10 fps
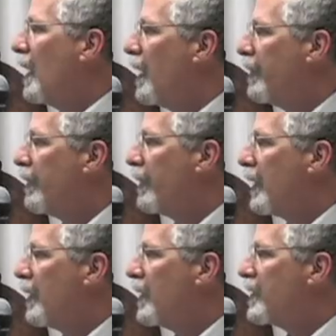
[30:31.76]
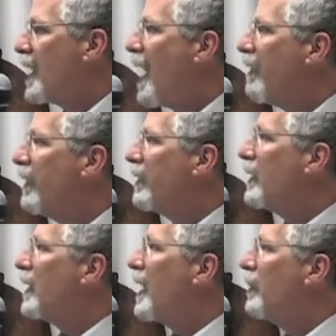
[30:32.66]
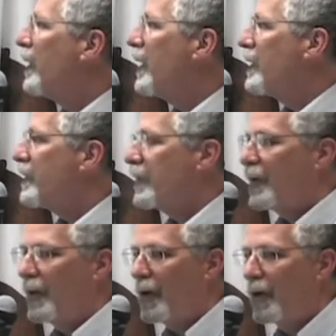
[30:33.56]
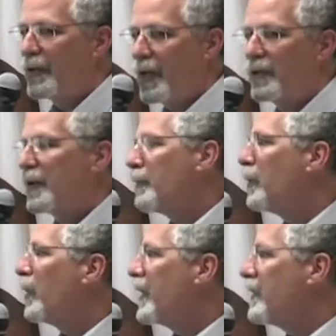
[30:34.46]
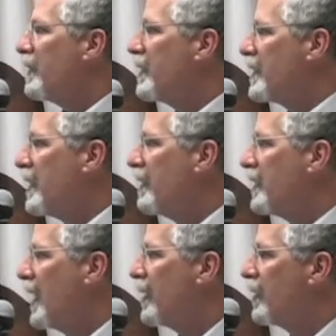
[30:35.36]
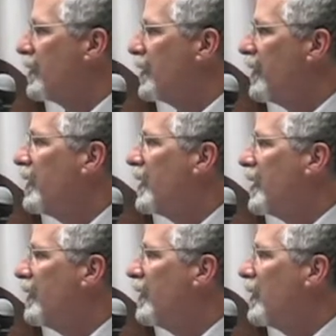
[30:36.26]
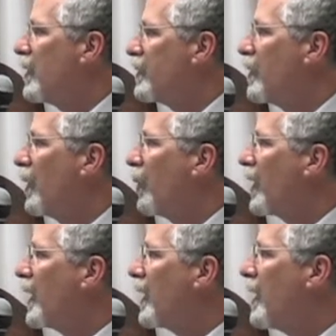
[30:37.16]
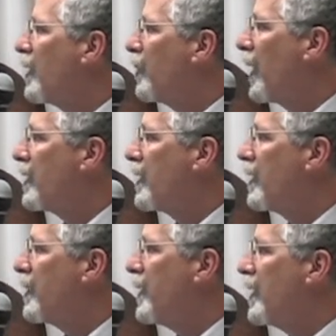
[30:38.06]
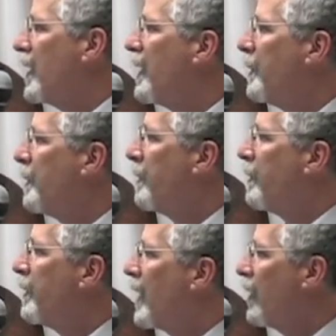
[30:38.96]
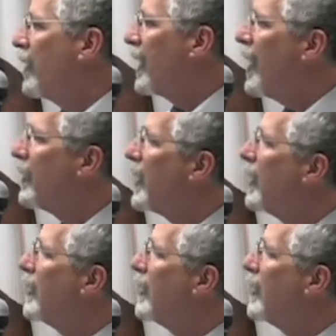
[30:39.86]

Um, the staff of the library is are essentially employees of the city of Santa Cruz, even even those who are working in other parts of the community or the county.